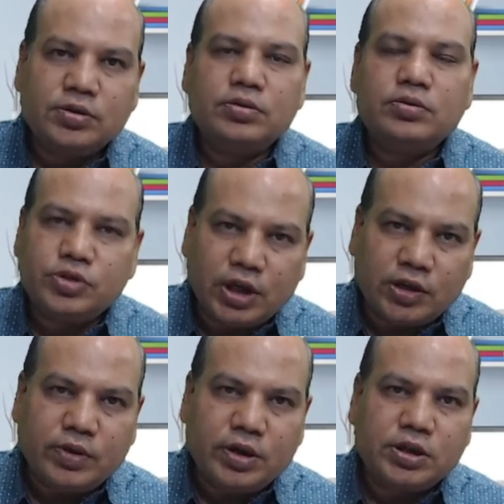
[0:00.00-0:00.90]

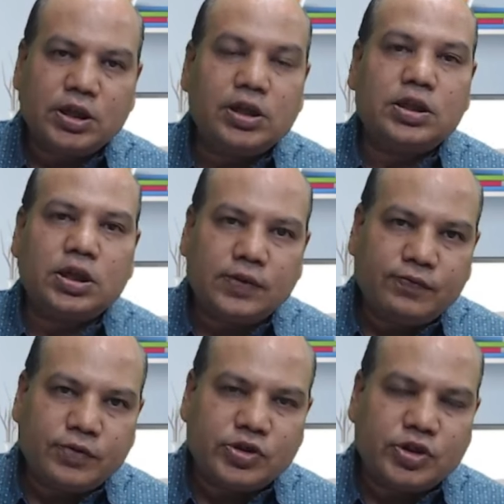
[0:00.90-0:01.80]
January till
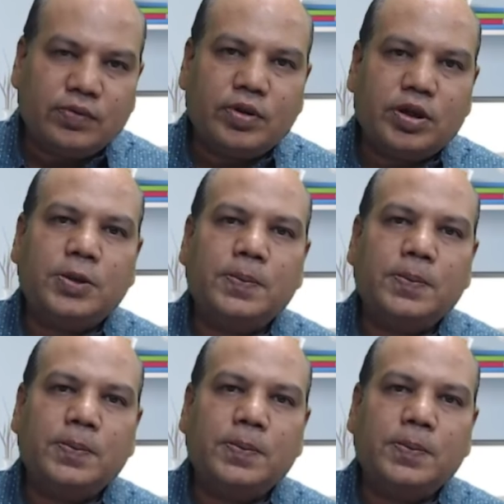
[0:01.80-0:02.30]
31st January.